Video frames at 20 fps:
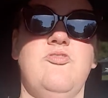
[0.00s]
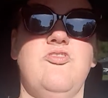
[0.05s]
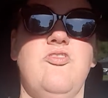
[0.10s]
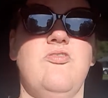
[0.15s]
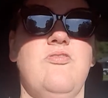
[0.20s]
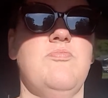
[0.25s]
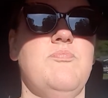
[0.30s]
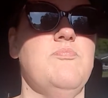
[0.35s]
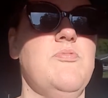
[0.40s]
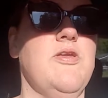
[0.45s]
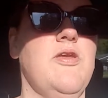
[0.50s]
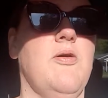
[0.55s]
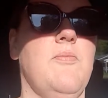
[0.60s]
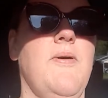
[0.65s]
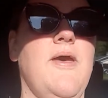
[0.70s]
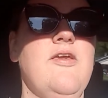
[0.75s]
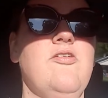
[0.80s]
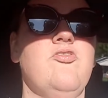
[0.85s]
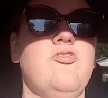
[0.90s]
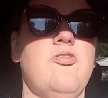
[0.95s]
Just,
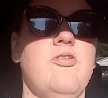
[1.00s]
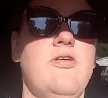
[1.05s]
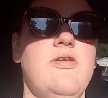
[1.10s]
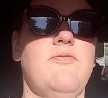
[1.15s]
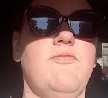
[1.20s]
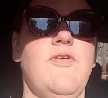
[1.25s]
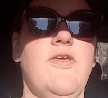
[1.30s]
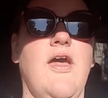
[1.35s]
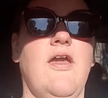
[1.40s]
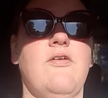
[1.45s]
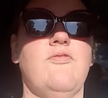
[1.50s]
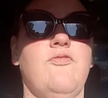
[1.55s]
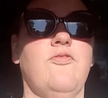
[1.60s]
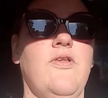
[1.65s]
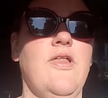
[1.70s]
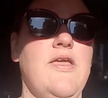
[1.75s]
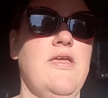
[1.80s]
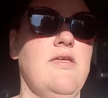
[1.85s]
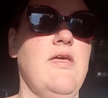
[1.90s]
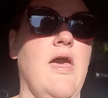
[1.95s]
make sure if you got a
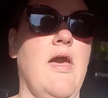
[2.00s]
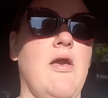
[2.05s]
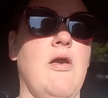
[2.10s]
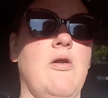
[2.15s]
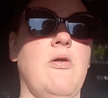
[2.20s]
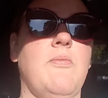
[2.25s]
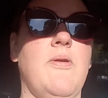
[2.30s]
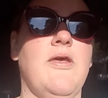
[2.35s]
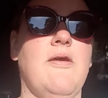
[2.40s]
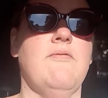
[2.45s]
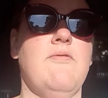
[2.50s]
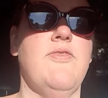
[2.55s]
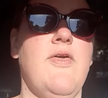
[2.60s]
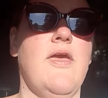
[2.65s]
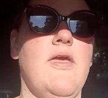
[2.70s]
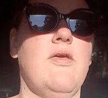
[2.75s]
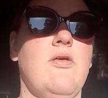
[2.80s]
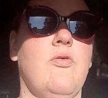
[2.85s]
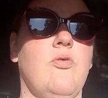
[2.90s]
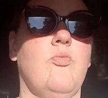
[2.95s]
flea comb and
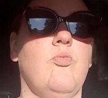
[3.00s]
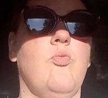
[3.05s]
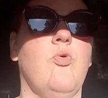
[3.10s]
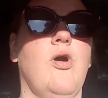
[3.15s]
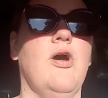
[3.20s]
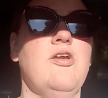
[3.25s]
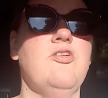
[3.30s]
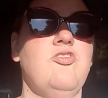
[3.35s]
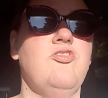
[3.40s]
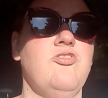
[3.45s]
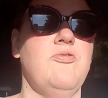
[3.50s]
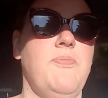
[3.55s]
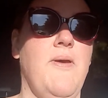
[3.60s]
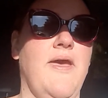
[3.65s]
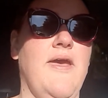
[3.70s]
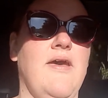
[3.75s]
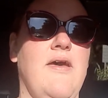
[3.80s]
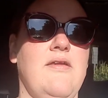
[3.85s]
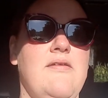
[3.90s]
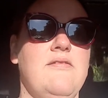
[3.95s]
everything, watch your
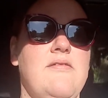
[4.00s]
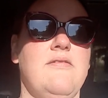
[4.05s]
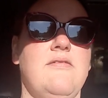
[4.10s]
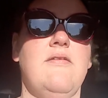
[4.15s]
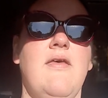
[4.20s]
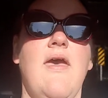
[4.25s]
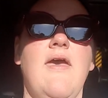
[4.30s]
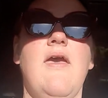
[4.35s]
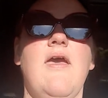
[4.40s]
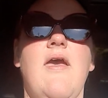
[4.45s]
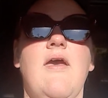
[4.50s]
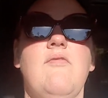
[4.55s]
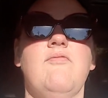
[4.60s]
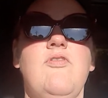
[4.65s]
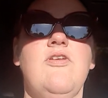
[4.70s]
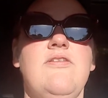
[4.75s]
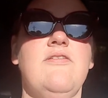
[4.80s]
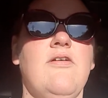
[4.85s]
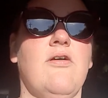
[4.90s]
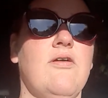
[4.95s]
pets. If
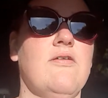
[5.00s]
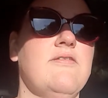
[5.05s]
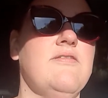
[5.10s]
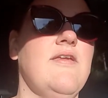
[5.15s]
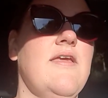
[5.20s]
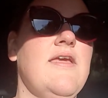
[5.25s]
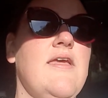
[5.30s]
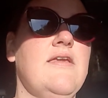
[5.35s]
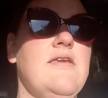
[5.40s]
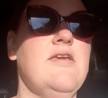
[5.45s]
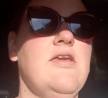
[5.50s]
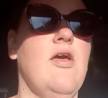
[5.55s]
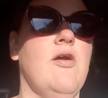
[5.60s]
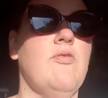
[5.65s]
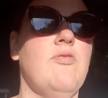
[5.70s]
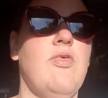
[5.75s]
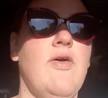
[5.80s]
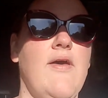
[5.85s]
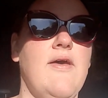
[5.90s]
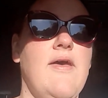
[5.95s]
you start seeing,
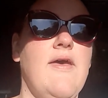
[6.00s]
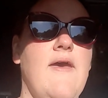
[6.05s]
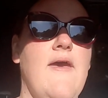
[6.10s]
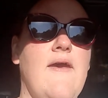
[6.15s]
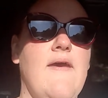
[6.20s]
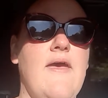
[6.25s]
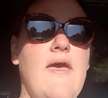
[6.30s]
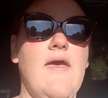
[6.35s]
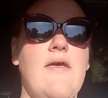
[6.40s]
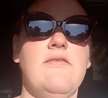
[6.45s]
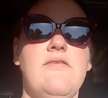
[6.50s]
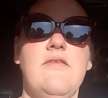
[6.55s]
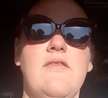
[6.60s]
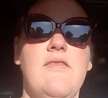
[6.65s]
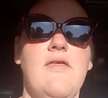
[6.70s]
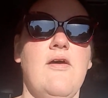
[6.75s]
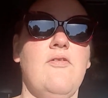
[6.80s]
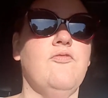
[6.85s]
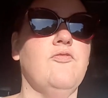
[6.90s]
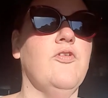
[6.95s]

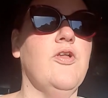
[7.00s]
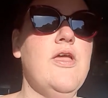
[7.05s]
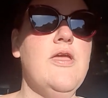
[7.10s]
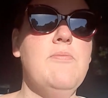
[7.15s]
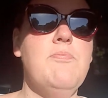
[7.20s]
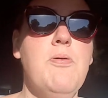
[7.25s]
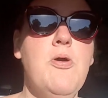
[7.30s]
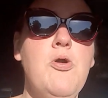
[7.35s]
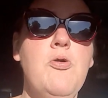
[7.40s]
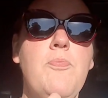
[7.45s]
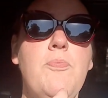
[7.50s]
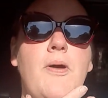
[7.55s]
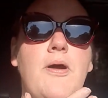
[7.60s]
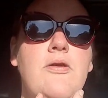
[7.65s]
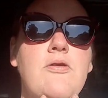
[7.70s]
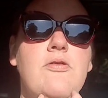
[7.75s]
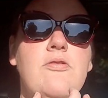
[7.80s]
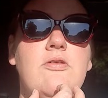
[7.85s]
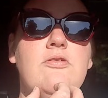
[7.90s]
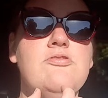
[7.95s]
the flea poop
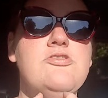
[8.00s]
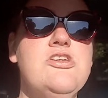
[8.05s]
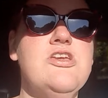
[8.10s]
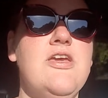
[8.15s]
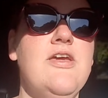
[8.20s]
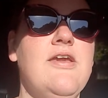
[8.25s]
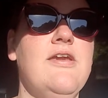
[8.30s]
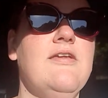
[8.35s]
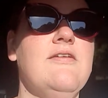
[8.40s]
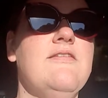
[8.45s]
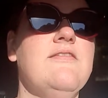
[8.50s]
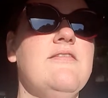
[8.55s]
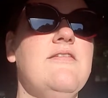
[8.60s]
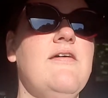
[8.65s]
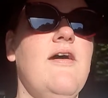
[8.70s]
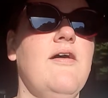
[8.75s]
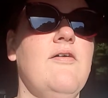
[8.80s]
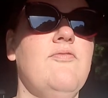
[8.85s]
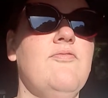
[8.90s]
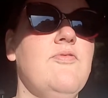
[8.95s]
under their chin and
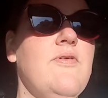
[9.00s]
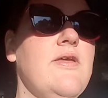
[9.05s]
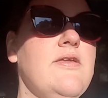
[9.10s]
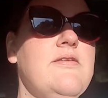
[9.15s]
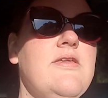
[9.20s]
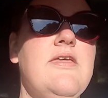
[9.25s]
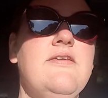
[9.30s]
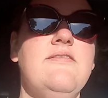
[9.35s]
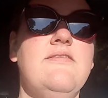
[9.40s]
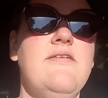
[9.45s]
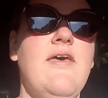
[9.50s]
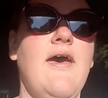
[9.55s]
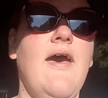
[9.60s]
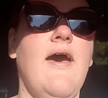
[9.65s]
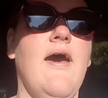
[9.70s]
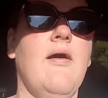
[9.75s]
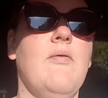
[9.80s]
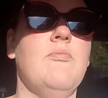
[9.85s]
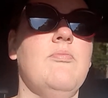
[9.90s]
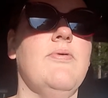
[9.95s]
stuff, it's
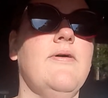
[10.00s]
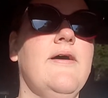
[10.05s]
time.